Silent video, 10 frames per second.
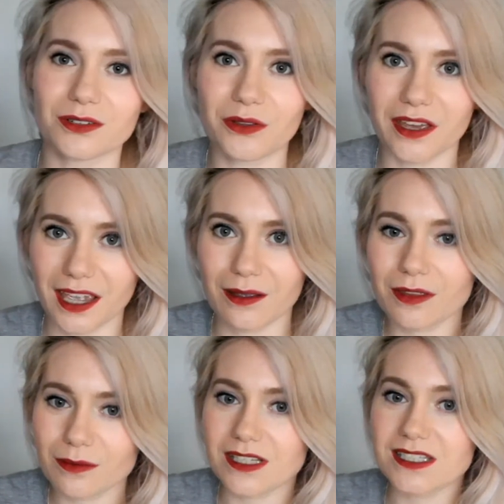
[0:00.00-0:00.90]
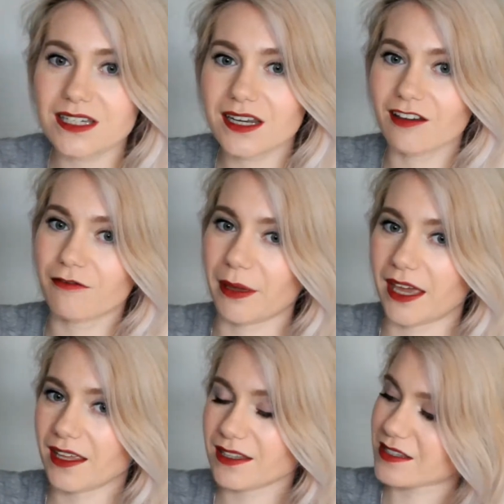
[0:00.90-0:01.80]
are all that came with him. He didn't have
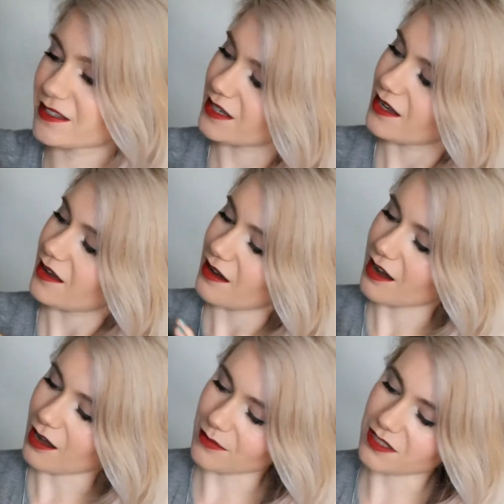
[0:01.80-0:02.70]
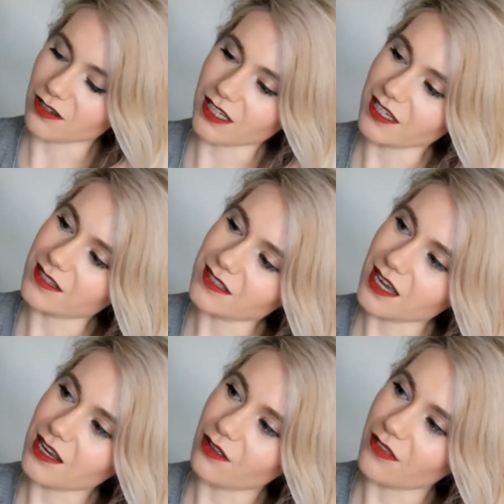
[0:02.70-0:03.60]
pants. Um, he's got like a
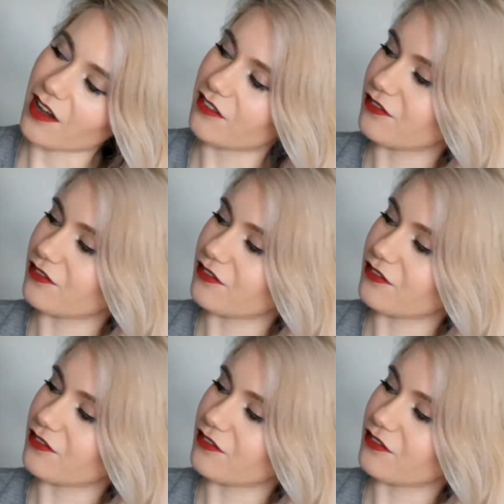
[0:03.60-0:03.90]
stain on that